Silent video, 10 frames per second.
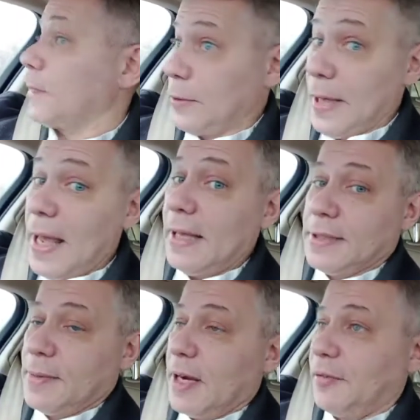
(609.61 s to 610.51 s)
today
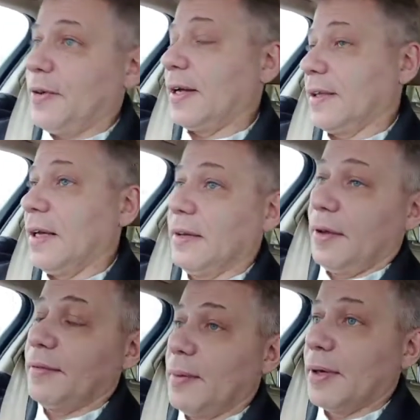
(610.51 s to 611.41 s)
as a matter of fact,
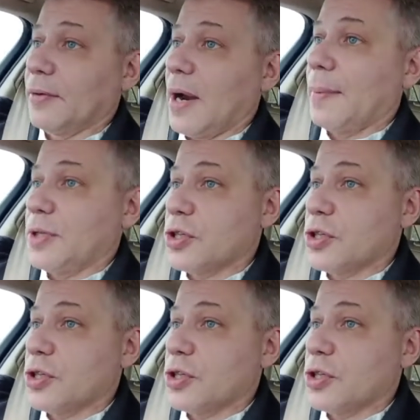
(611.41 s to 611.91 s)
now they've been grabbing